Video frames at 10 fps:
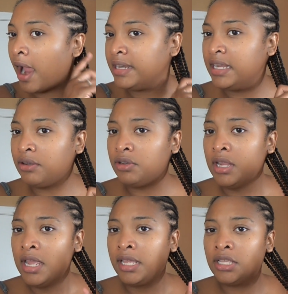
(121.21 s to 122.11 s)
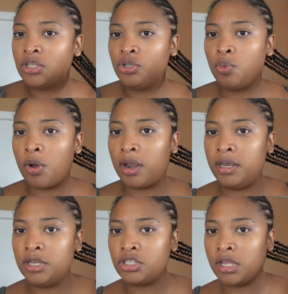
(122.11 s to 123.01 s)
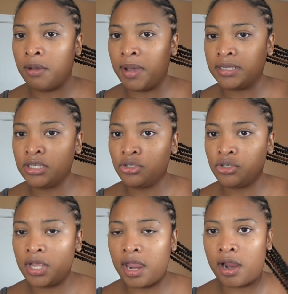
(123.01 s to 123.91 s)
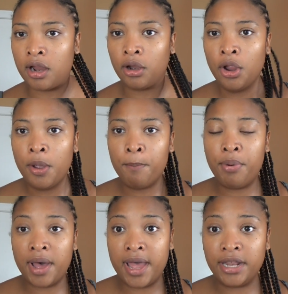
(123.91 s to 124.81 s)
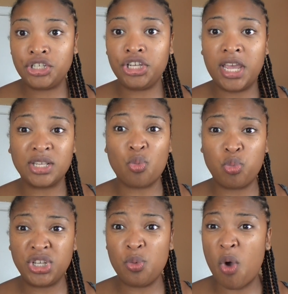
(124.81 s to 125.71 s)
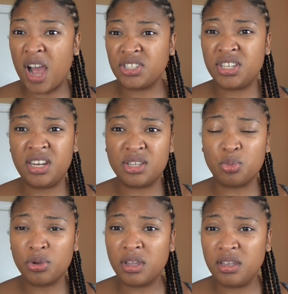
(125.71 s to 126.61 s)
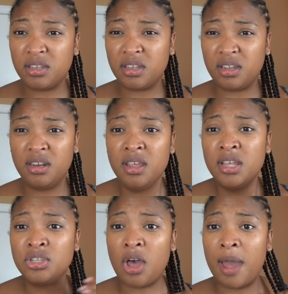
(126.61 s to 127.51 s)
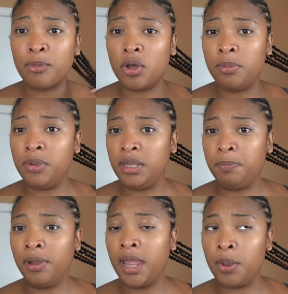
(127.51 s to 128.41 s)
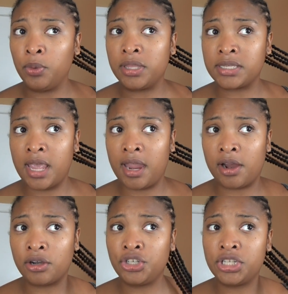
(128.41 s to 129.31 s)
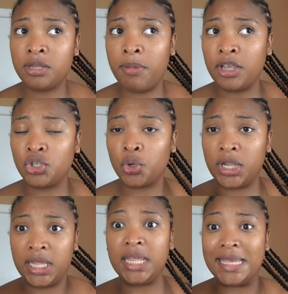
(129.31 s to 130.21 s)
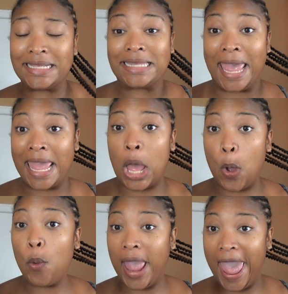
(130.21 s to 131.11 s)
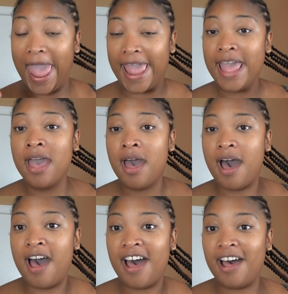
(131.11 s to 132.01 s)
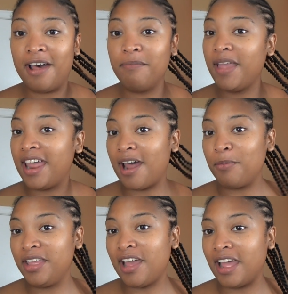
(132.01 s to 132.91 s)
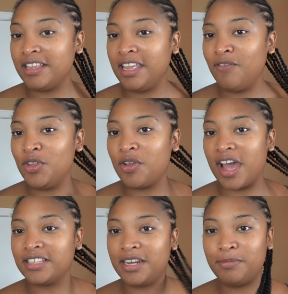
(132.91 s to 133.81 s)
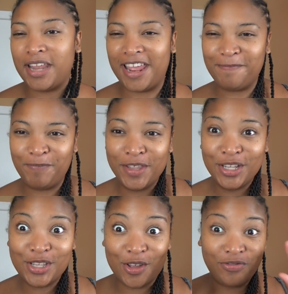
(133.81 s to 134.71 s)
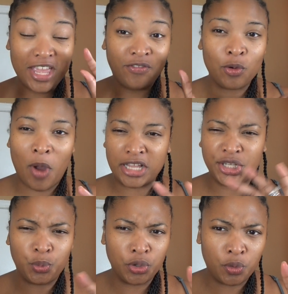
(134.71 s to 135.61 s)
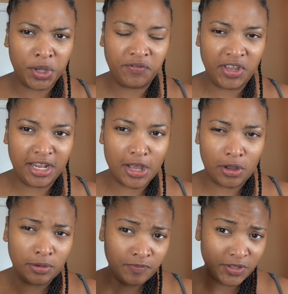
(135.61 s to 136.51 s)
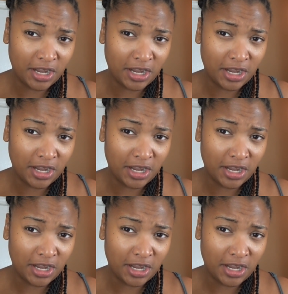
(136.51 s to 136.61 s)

I didn't get to do one initially on my sister's hair, but she washed it. It's really good. So I'm going to be playing with this hair just to make sure it is a-okay, and I'll be giving you guys an update. So thanks for watching. Real quick video.